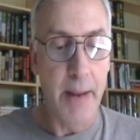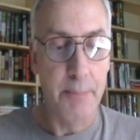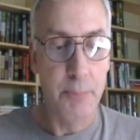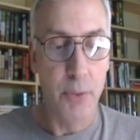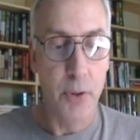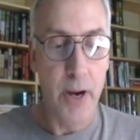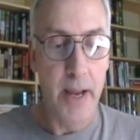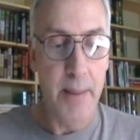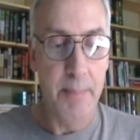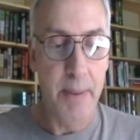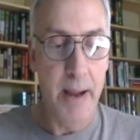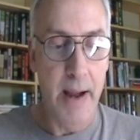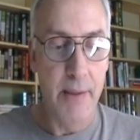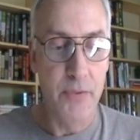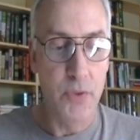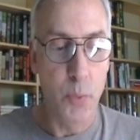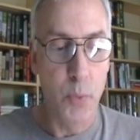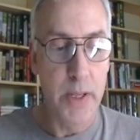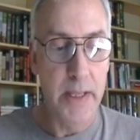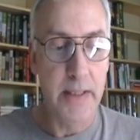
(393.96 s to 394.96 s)
that prey
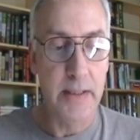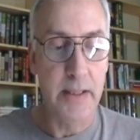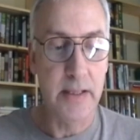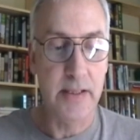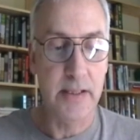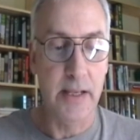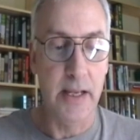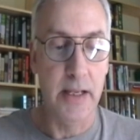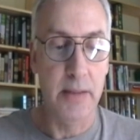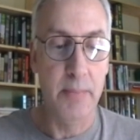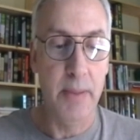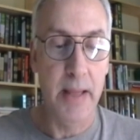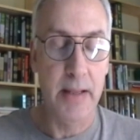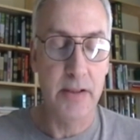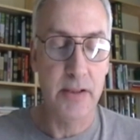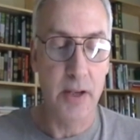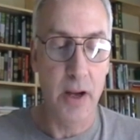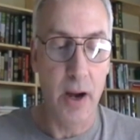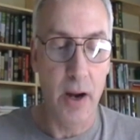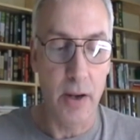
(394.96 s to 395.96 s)
upon the weakness
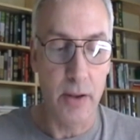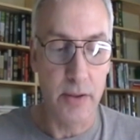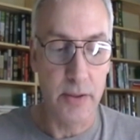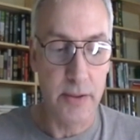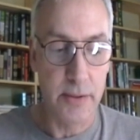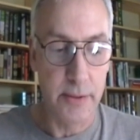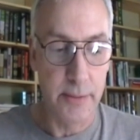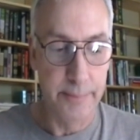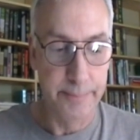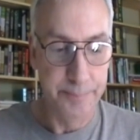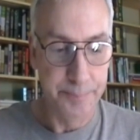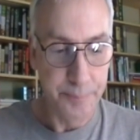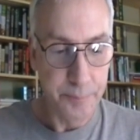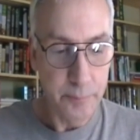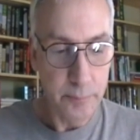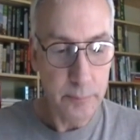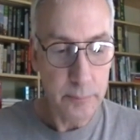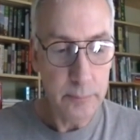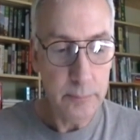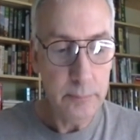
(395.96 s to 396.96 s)
in men's hearts.
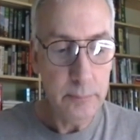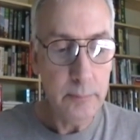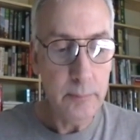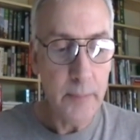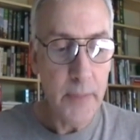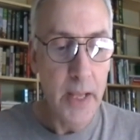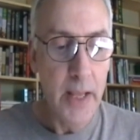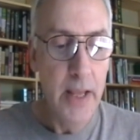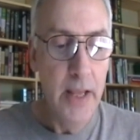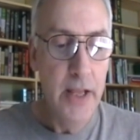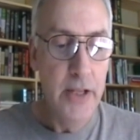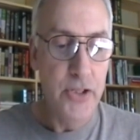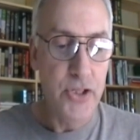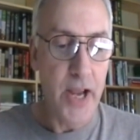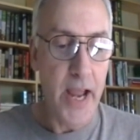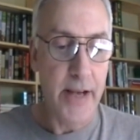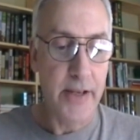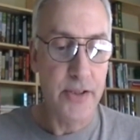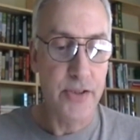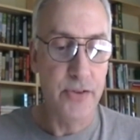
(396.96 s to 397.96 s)

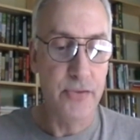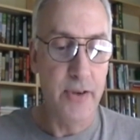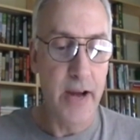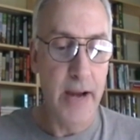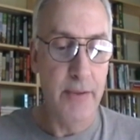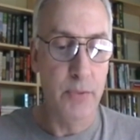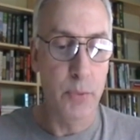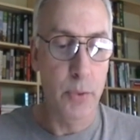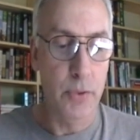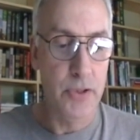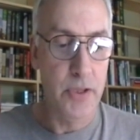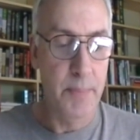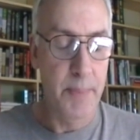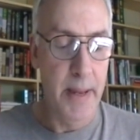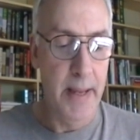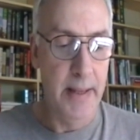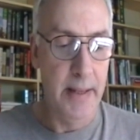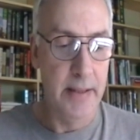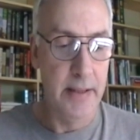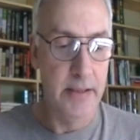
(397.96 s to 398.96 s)
Jack's survival will
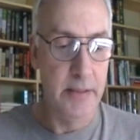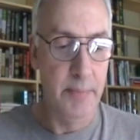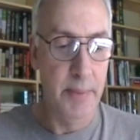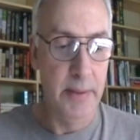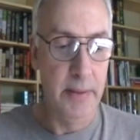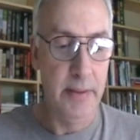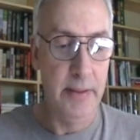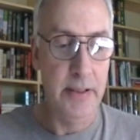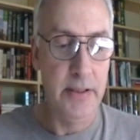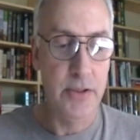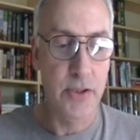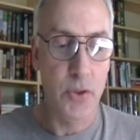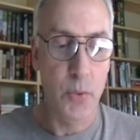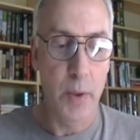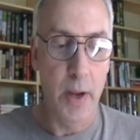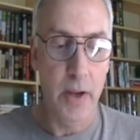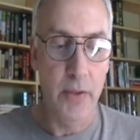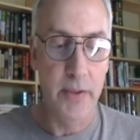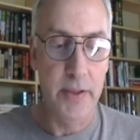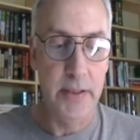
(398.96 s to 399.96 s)
depend on his ability
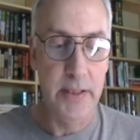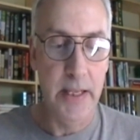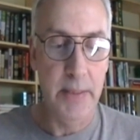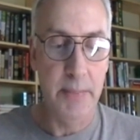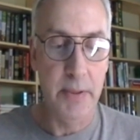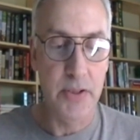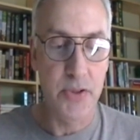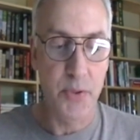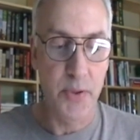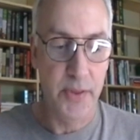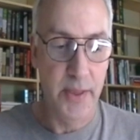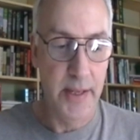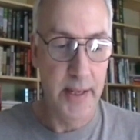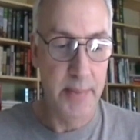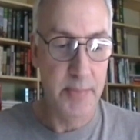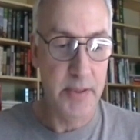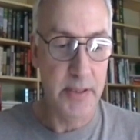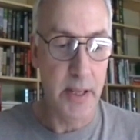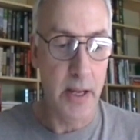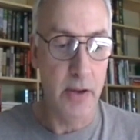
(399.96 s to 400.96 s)
to quell the demons
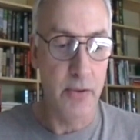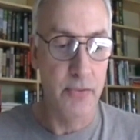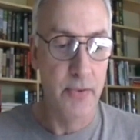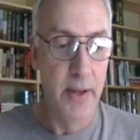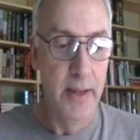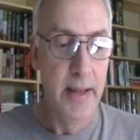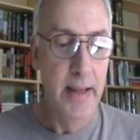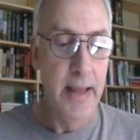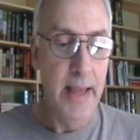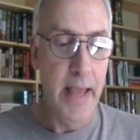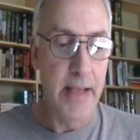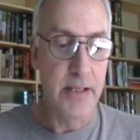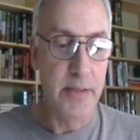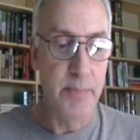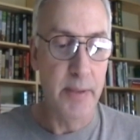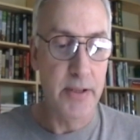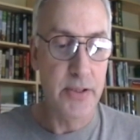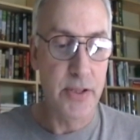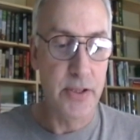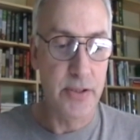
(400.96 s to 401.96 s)
within himself
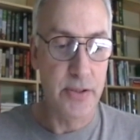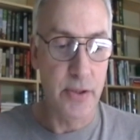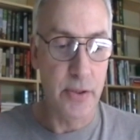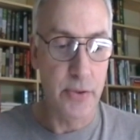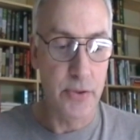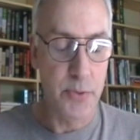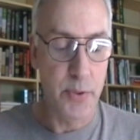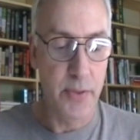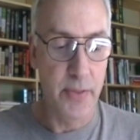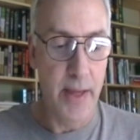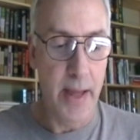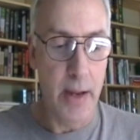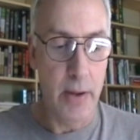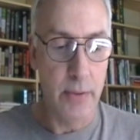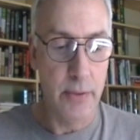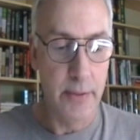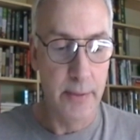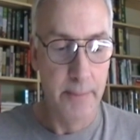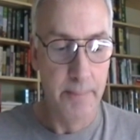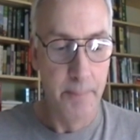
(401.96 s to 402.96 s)
as much as those
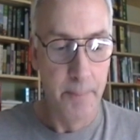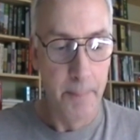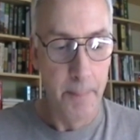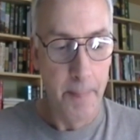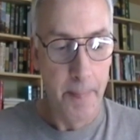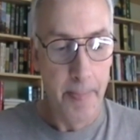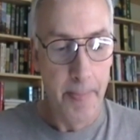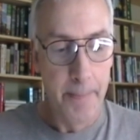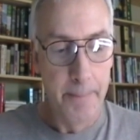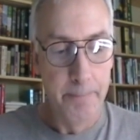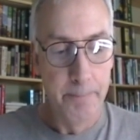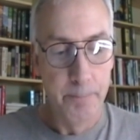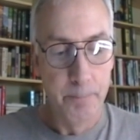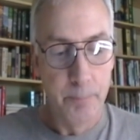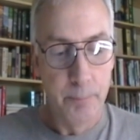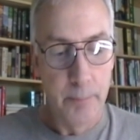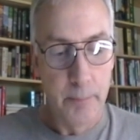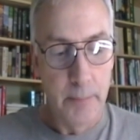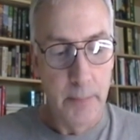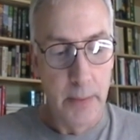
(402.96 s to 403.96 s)
without.
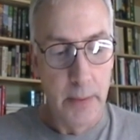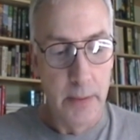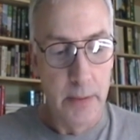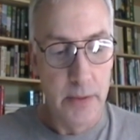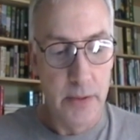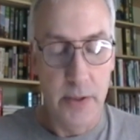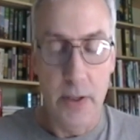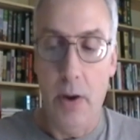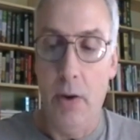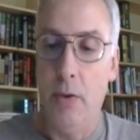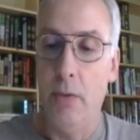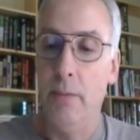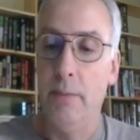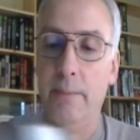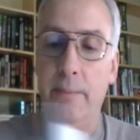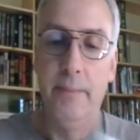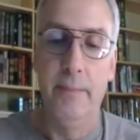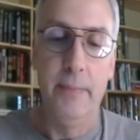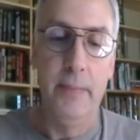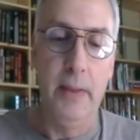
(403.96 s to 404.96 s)

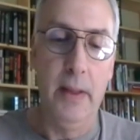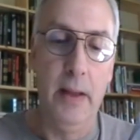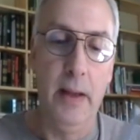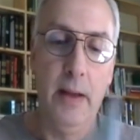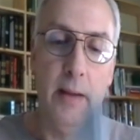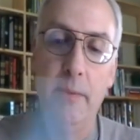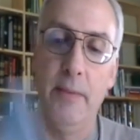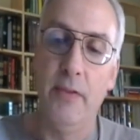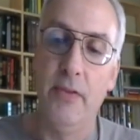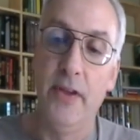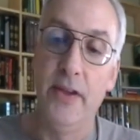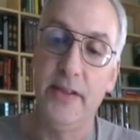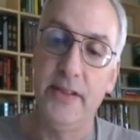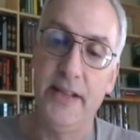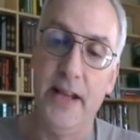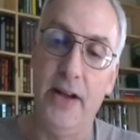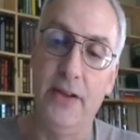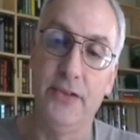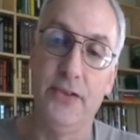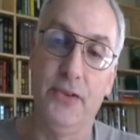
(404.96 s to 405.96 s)
So,
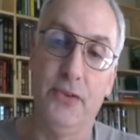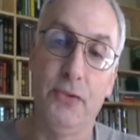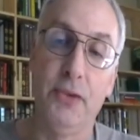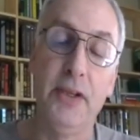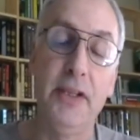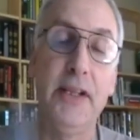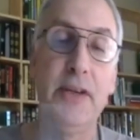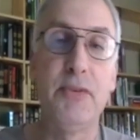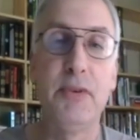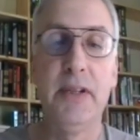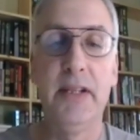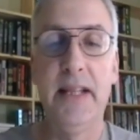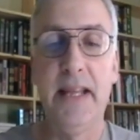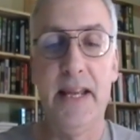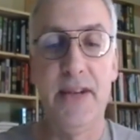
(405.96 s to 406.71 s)
this sounds really,